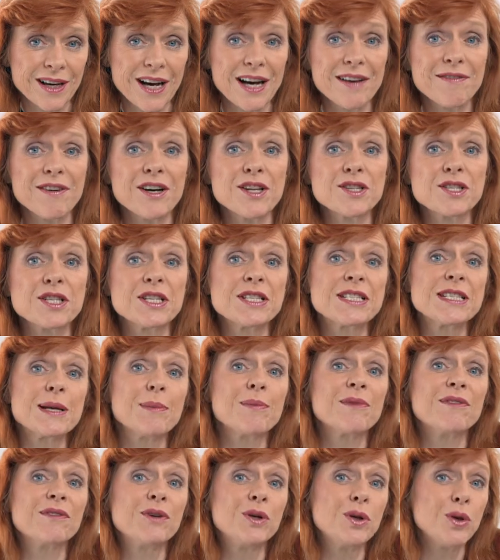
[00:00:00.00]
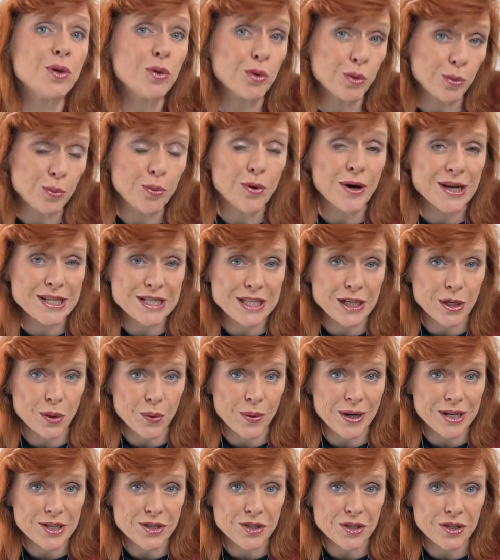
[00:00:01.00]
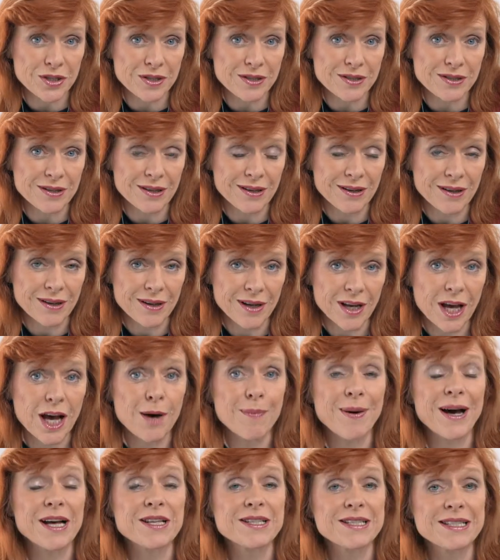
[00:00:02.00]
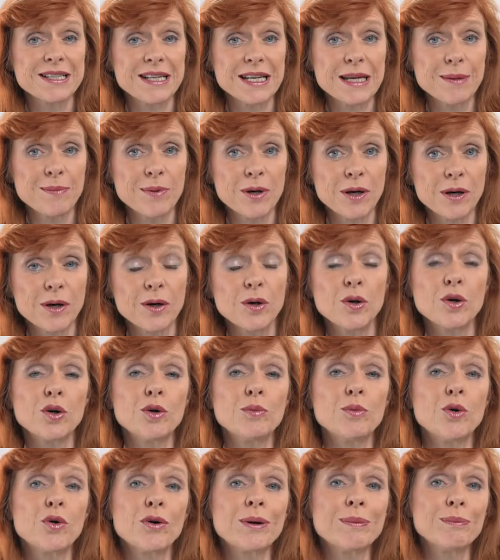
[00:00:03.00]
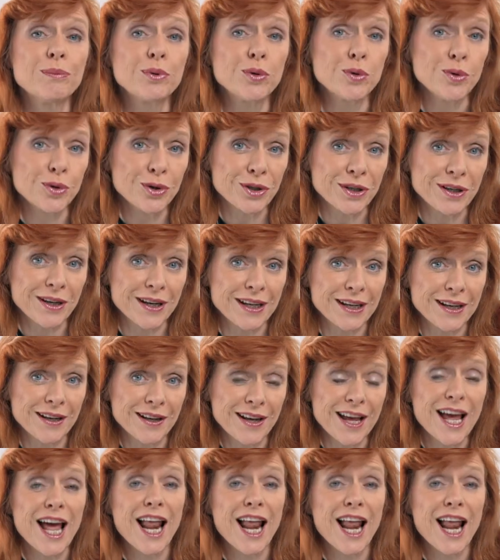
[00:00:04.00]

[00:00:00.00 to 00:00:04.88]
I've answered some of your pressing questions about sleep, or more importantly,